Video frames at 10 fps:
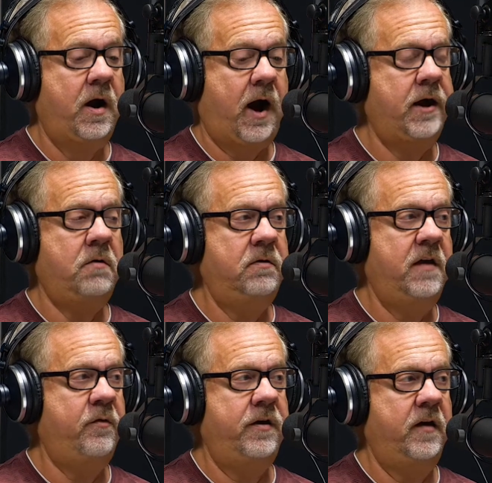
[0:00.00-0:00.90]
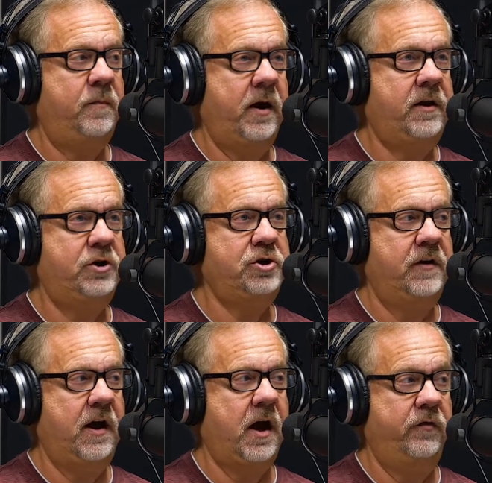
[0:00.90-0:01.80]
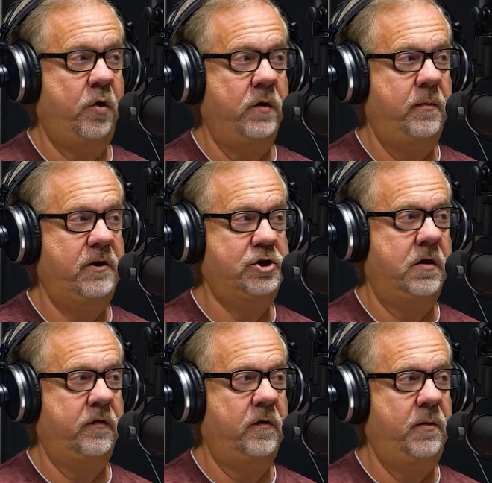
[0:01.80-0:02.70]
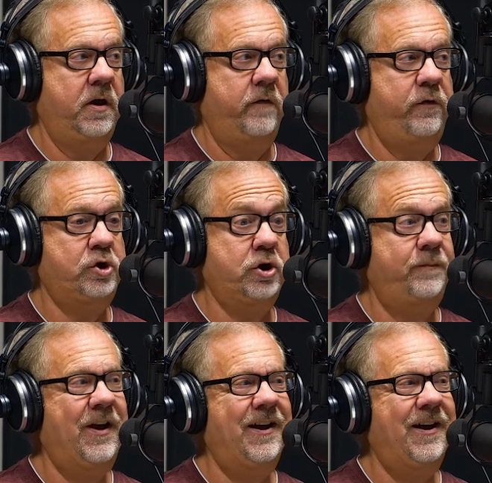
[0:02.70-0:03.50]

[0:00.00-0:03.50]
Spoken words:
I don't give with the expectation that God is going to be generous with me in the future.